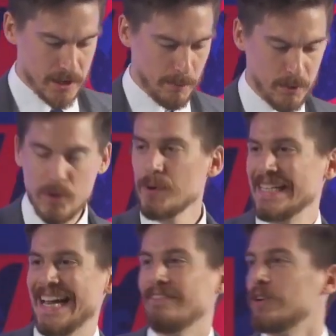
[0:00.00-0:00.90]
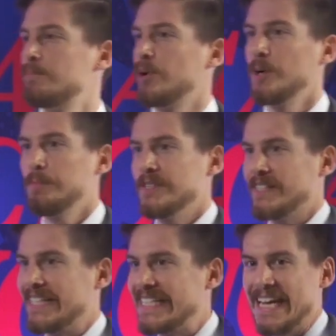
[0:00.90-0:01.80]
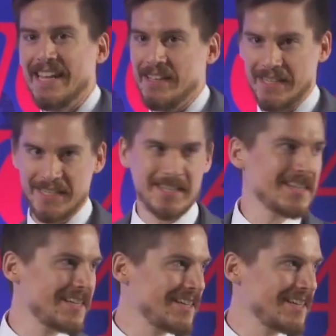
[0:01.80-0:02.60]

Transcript: I mean, we would never purposely say this,